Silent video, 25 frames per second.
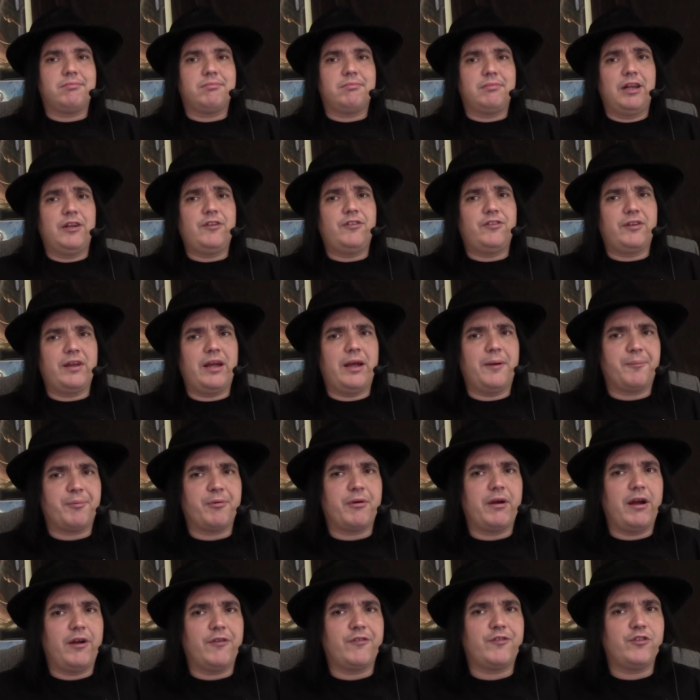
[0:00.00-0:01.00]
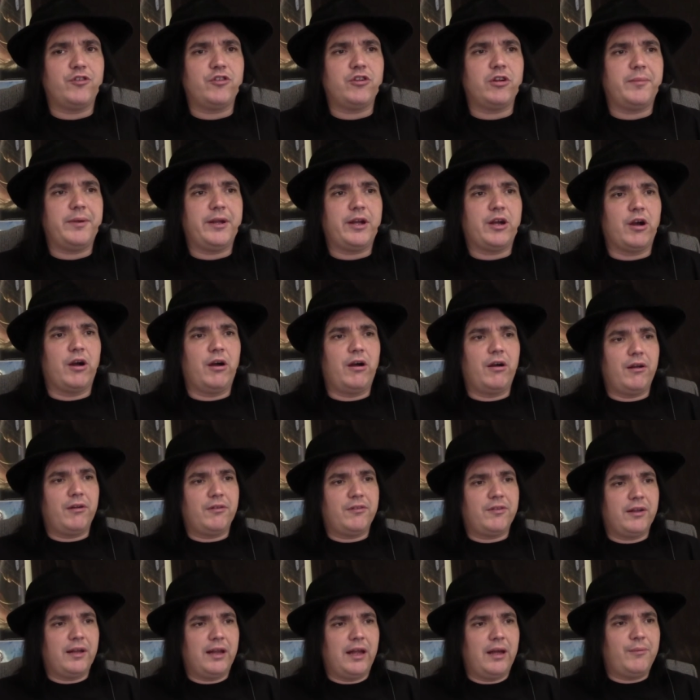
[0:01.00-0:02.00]
Let's say a prayer for Jimmy Carter
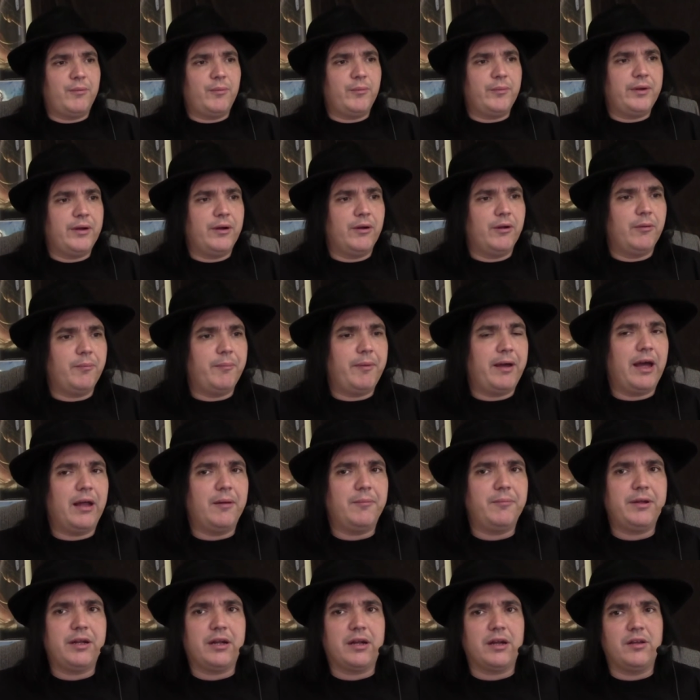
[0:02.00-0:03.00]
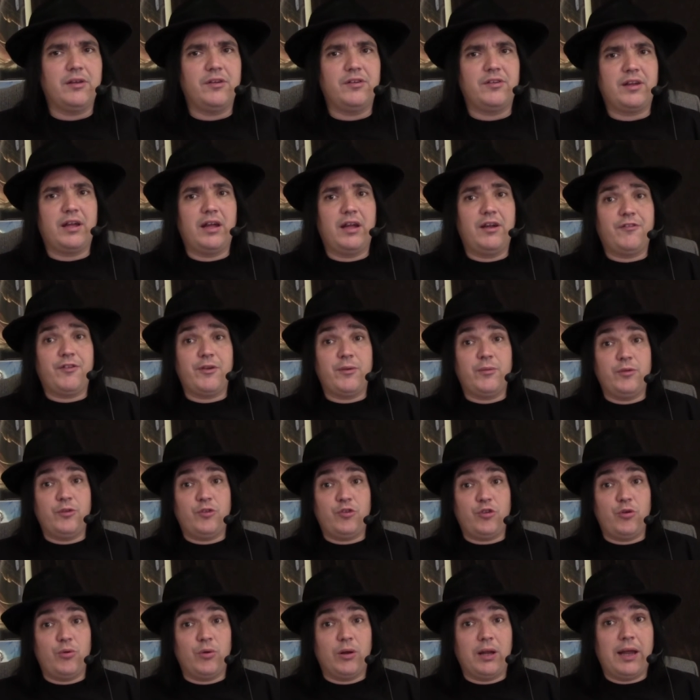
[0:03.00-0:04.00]
tonight when we go to bed, because uh, if it
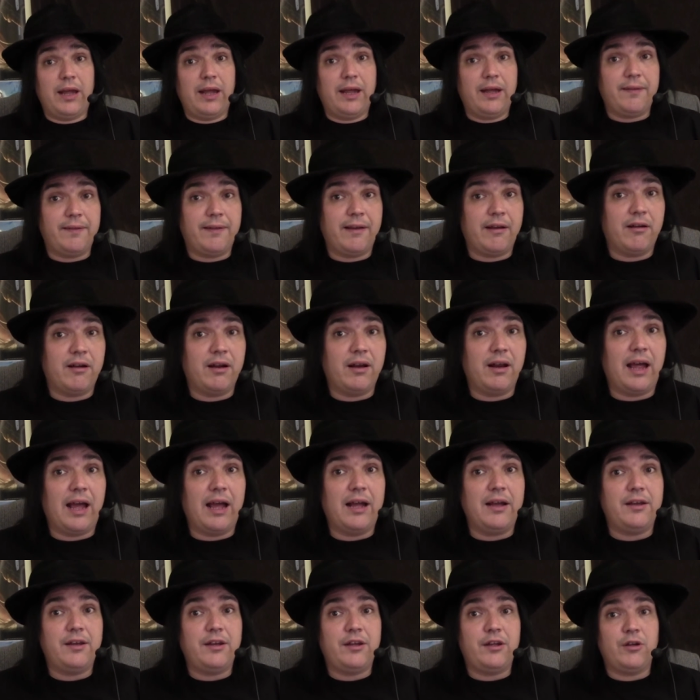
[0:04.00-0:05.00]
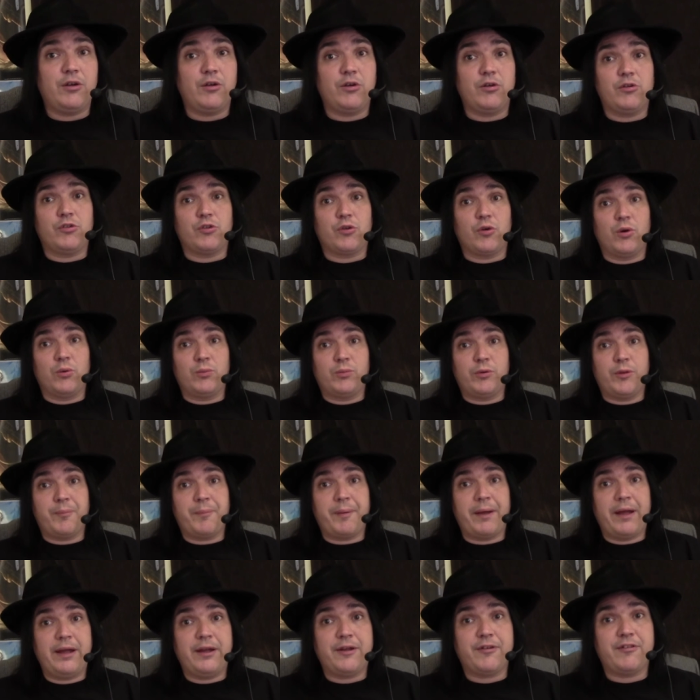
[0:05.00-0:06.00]
was you laying there at ninety years old with
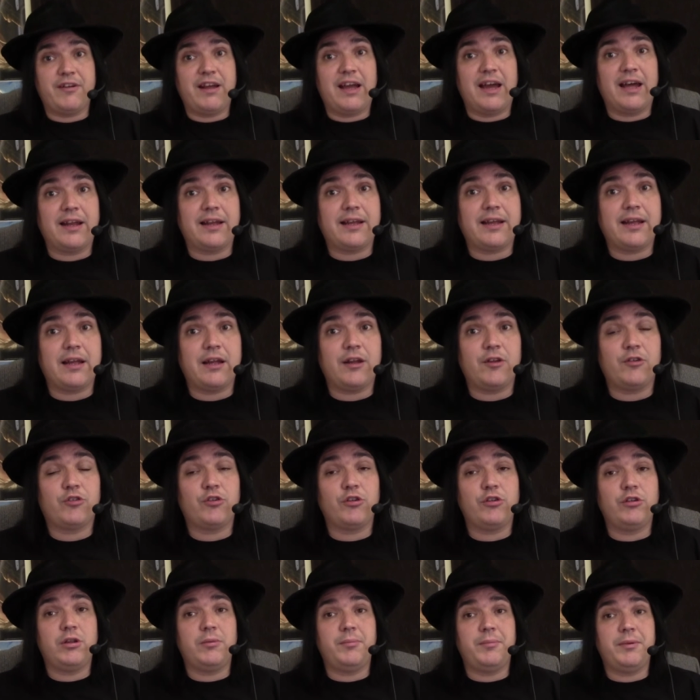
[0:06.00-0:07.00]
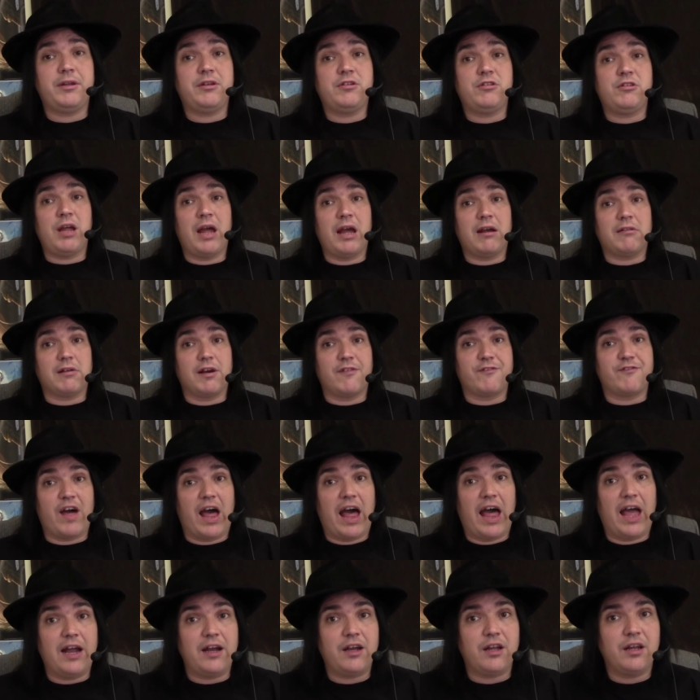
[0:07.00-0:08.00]
pancreatic cancer, you'd be
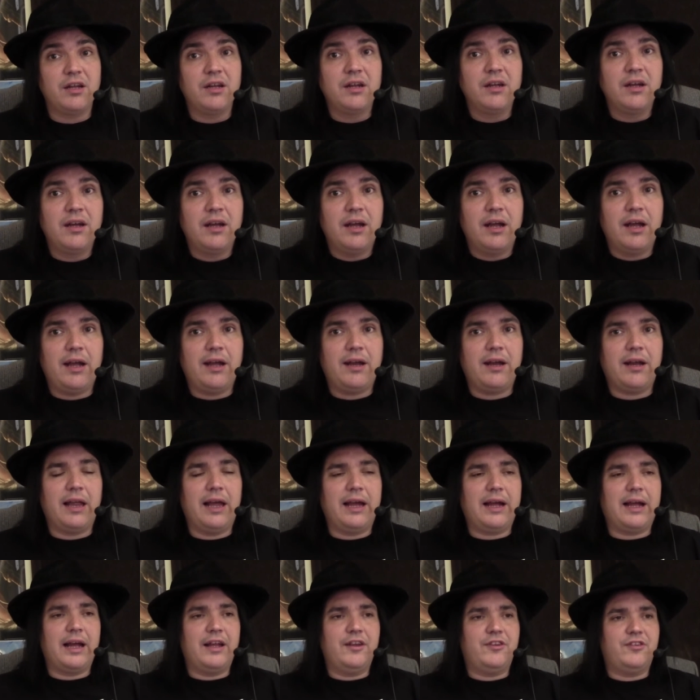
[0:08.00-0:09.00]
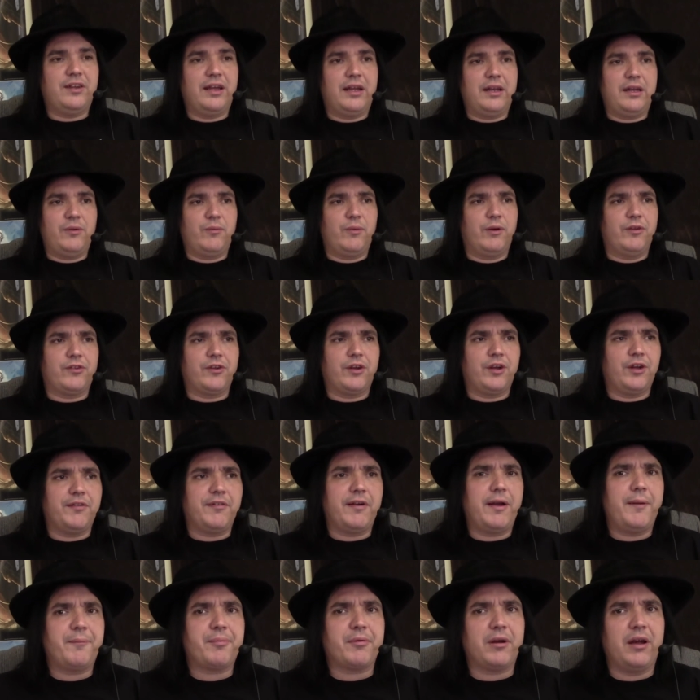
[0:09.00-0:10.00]
terrified. And like I said, he wasn't a
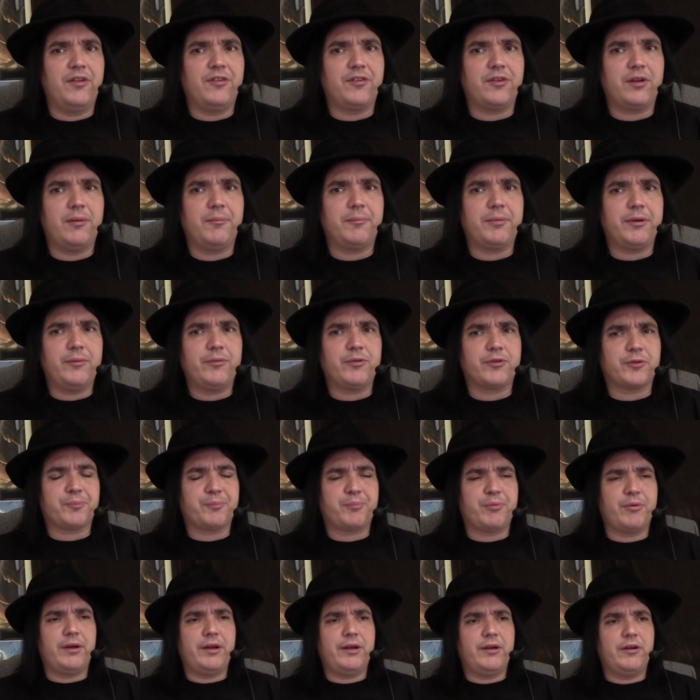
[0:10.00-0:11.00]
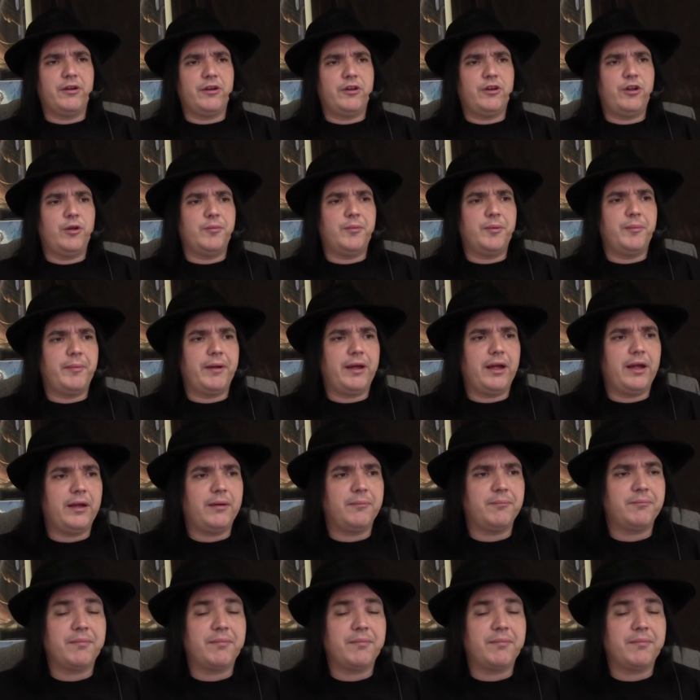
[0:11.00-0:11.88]
great president, but he was a pretty good human being.